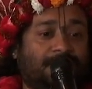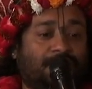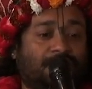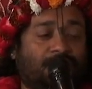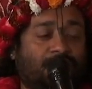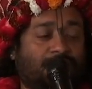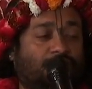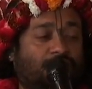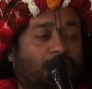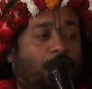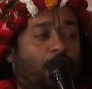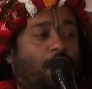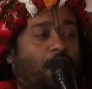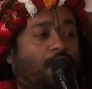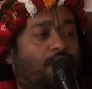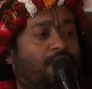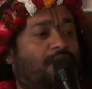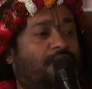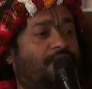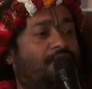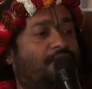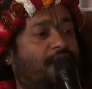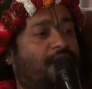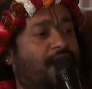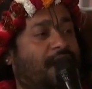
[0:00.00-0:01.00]
With all
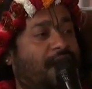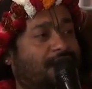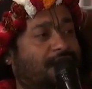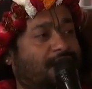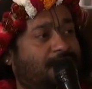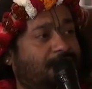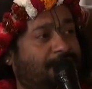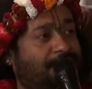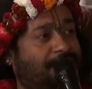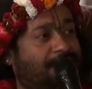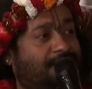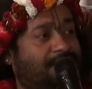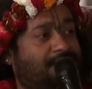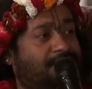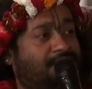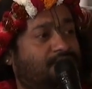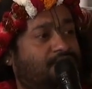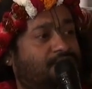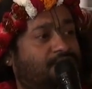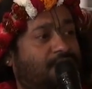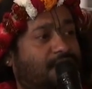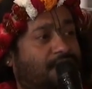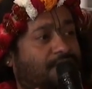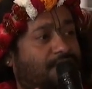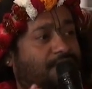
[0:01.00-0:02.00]
our
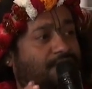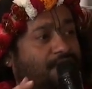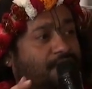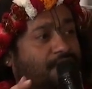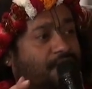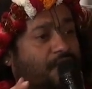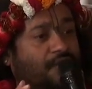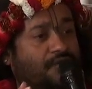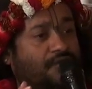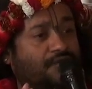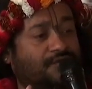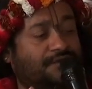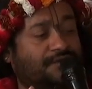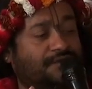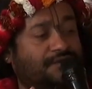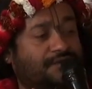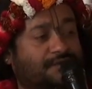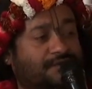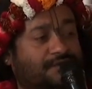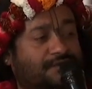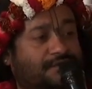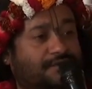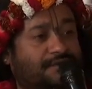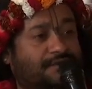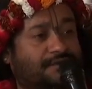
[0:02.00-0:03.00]
activities, we can follow
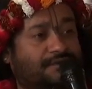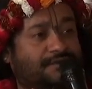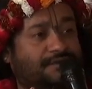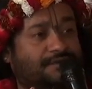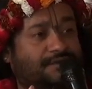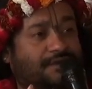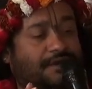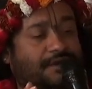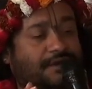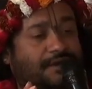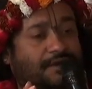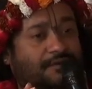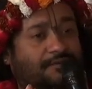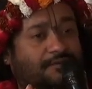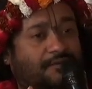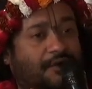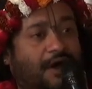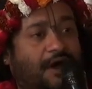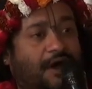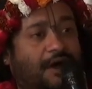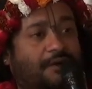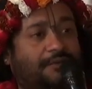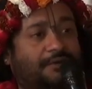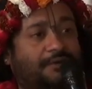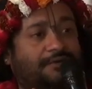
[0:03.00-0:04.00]
this chanting
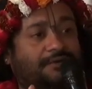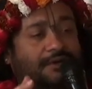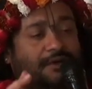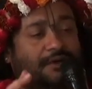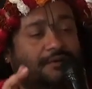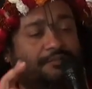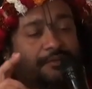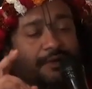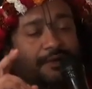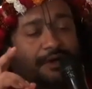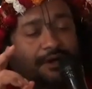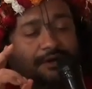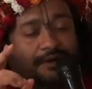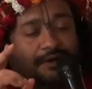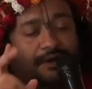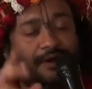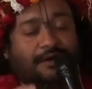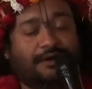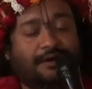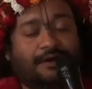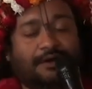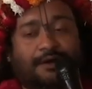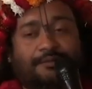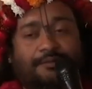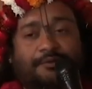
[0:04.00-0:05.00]
Mahamantra,
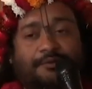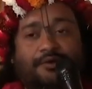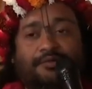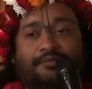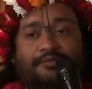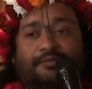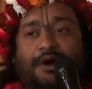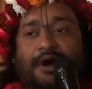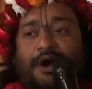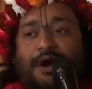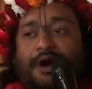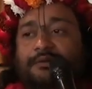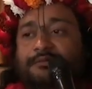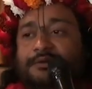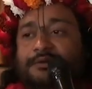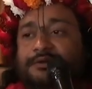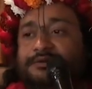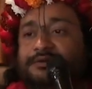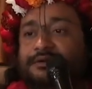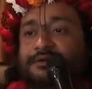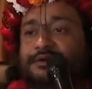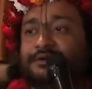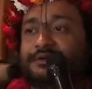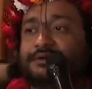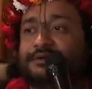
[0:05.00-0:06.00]
meditating about
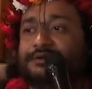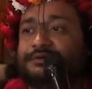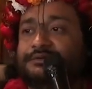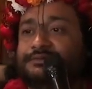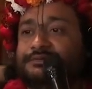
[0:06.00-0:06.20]
Mahamantra.